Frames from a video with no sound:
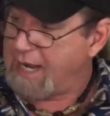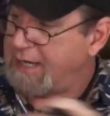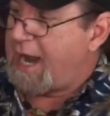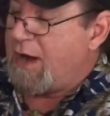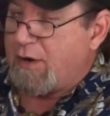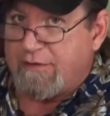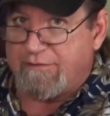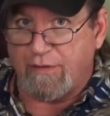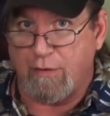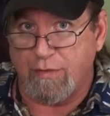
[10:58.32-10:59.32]
and air can
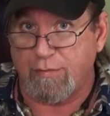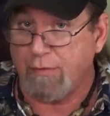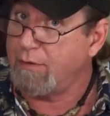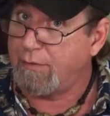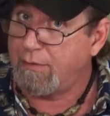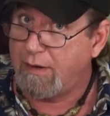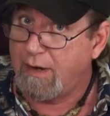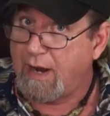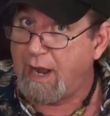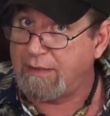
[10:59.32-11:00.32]
flow through
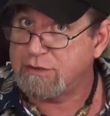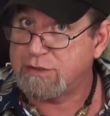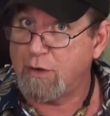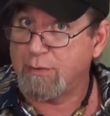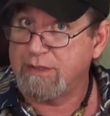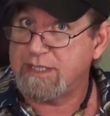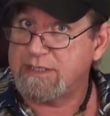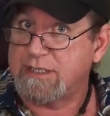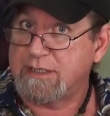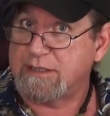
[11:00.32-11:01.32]
and there's no
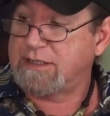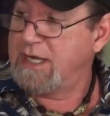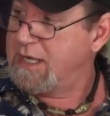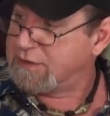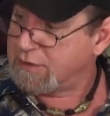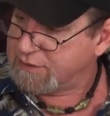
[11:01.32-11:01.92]
resistance. So